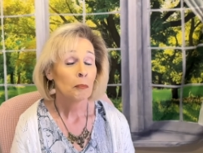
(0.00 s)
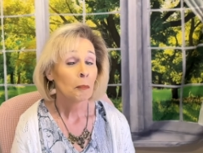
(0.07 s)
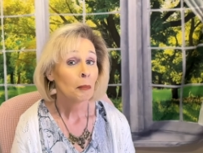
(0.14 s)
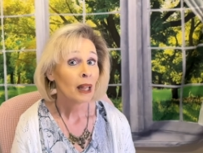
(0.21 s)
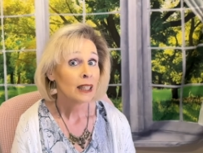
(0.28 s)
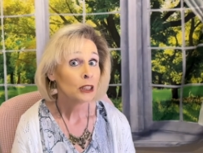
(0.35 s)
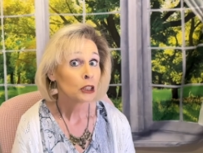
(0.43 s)

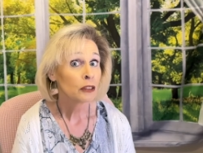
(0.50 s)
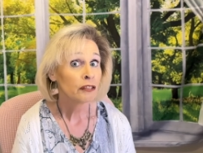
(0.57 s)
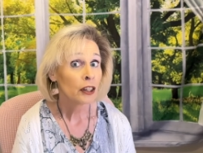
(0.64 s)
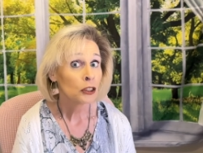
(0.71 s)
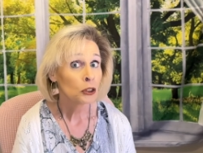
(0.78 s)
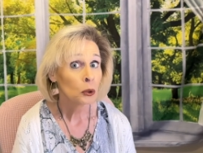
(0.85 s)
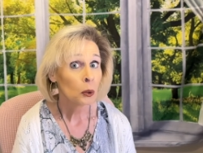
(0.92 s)
place your
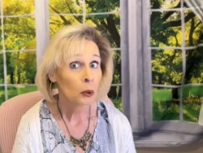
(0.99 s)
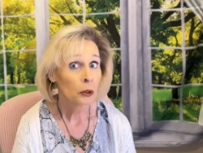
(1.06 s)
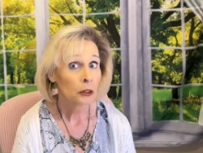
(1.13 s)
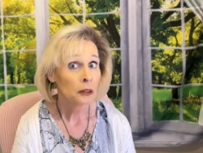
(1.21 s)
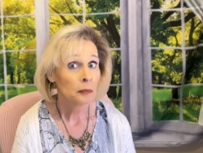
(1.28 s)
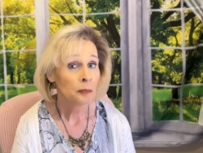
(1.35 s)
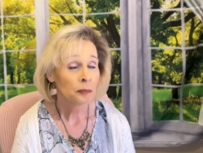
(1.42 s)
first
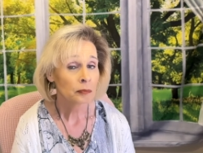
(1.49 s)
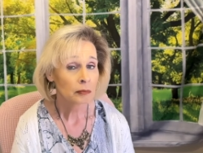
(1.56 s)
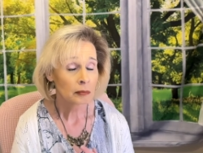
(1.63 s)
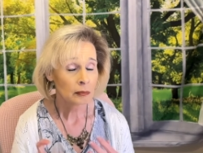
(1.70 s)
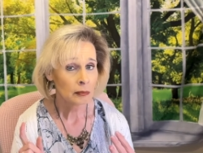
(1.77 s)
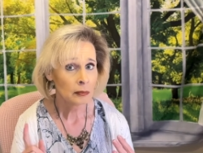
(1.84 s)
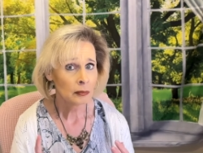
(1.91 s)
order.
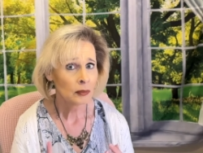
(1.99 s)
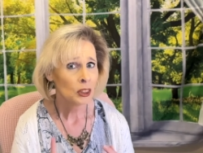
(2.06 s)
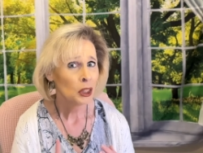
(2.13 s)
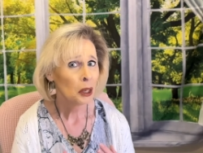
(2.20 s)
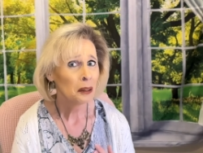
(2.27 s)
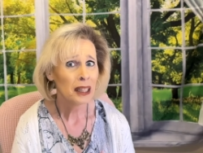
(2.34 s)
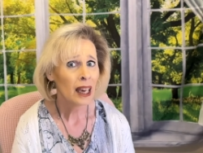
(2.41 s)
You
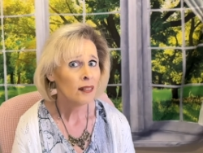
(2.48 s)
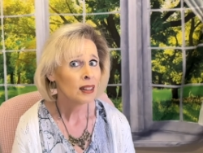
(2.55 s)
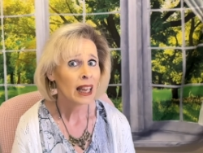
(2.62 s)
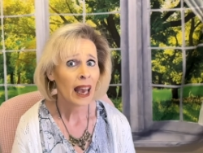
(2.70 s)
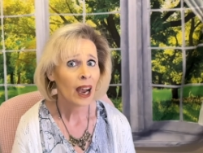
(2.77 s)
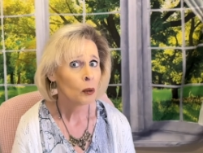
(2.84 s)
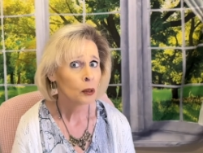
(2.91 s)
only have an
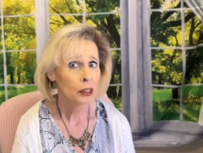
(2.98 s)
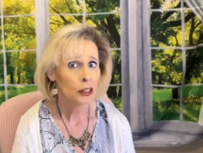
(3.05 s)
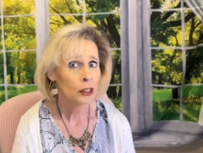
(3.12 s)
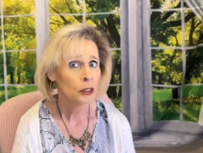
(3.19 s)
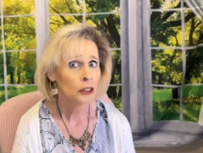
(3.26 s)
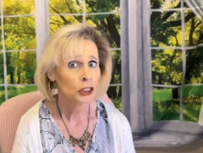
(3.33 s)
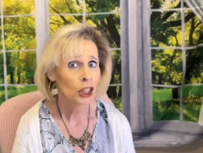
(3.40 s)
hour to do
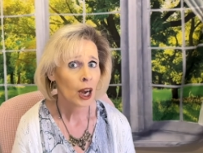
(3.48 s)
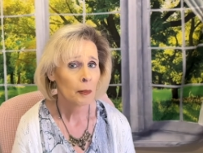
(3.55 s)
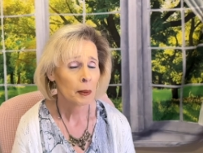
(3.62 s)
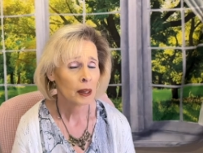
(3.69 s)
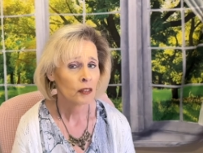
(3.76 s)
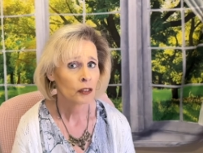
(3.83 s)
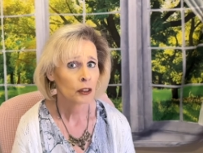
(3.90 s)
your
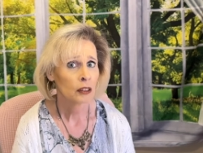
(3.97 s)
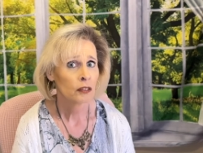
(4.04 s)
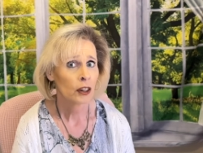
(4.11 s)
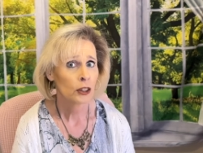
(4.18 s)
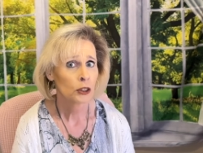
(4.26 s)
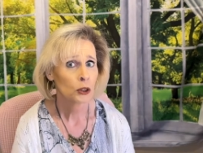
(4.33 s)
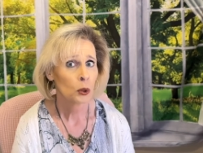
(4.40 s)
shopping for your
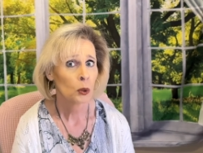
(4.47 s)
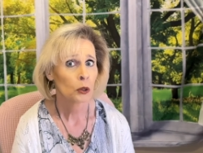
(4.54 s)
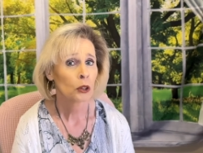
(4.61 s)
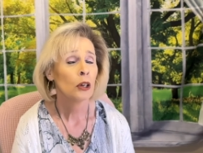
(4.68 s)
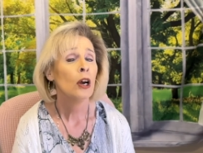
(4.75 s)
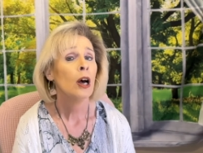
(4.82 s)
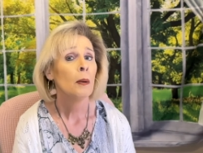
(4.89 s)
first
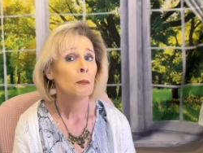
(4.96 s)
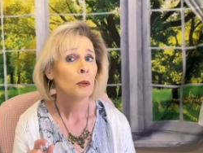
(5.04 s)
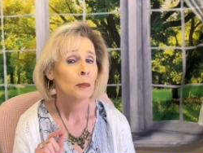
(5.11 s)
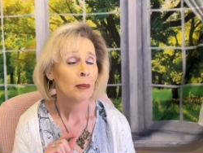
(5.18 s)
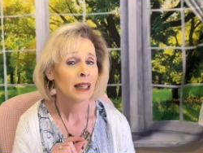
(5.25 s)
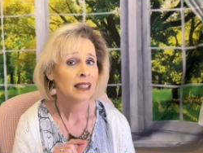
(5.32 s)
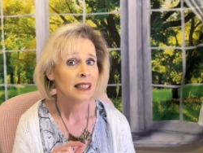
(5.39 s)
order. Put
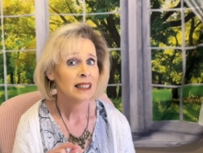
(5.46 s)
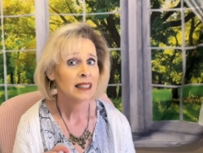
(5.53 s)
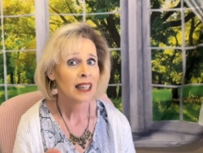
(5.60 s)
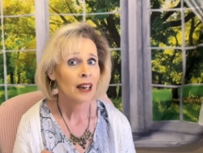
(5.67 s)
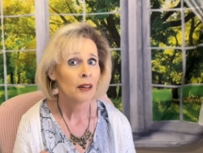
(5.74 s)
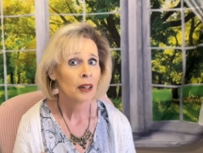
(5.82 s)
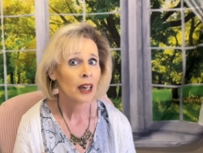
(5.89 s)
my
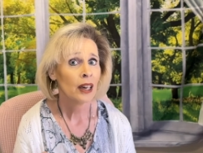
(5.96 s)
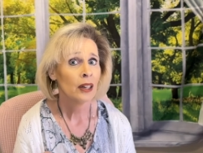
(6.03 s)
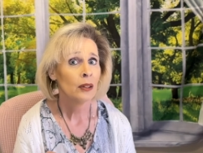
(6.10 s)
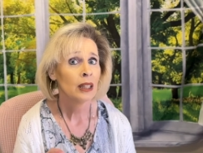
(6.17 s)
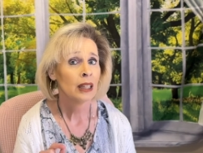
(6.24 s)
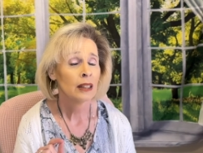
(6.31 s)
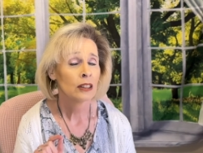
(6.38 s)
discount
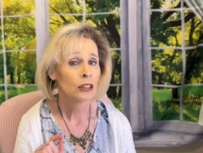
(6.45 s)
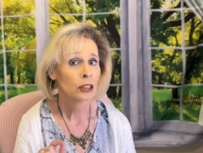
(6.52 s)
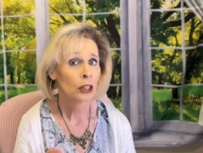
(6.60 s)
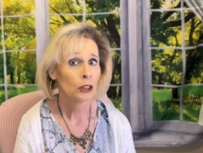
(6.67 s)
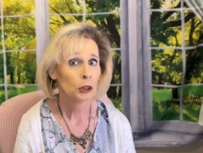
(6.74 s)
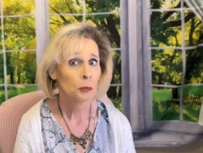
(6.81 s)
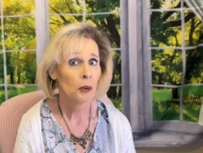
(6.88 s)
code in the
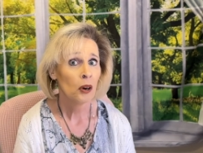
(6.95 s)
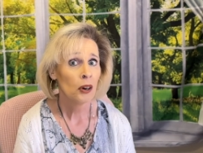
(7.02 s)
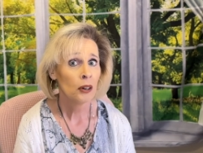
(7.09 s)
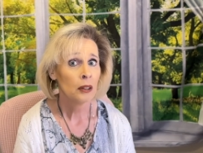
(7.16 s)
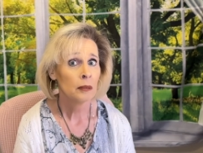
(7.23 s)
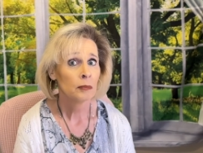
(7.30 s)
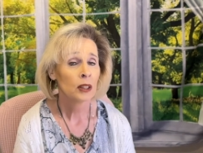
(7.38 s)
search bar
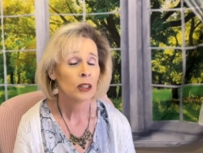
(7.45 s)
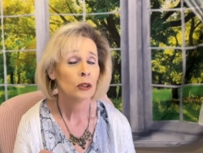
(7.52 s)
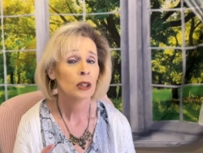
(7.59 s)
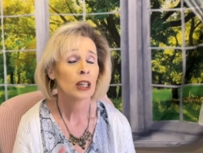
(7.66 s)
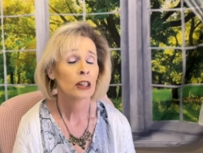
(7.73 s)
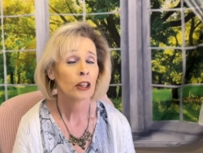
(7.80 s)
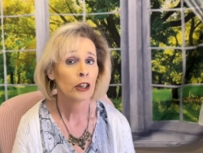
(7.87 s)
and you'll
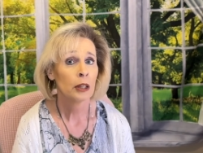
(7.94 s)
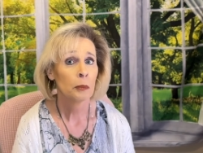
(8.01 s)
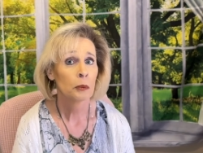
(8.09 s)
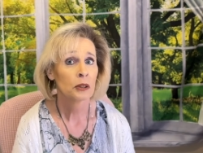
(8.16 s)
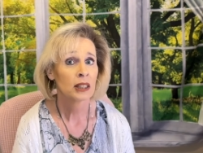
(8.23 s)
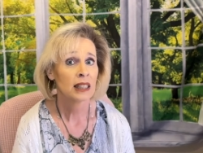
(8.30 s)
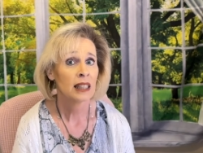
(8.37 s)
get
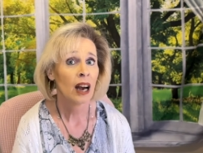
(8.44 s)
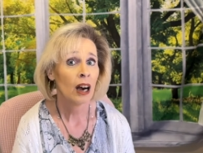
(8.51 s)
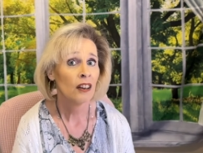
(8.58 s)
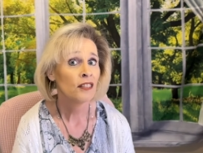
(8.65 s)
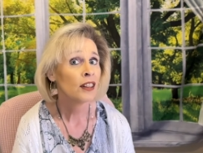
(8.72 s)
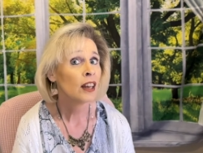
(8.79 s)
30% off